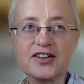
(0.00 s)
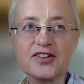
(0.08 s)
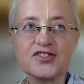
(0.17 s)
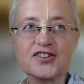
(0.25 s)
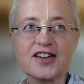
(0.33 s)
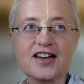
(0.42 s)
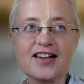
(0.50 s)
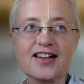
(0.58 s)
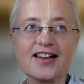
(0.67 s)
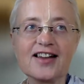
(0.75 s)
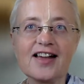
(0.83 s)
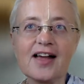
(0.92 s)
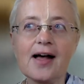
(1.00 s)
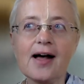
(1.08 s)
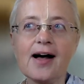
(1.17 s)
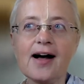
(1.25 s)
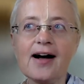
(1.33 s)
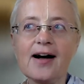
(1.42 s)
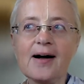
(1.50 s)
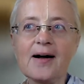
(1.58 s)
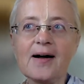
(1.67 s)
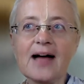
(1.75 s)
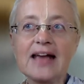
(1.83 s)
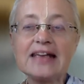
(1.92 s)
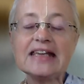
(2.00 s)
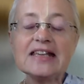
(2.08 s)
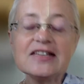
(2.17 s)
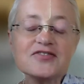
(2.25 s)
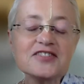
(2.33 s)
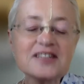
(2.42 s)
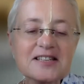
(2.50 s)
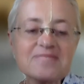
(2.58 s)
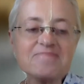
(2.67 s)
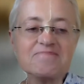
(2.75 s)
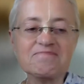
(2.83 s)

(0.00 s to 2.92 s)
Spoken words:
Krishna. And even,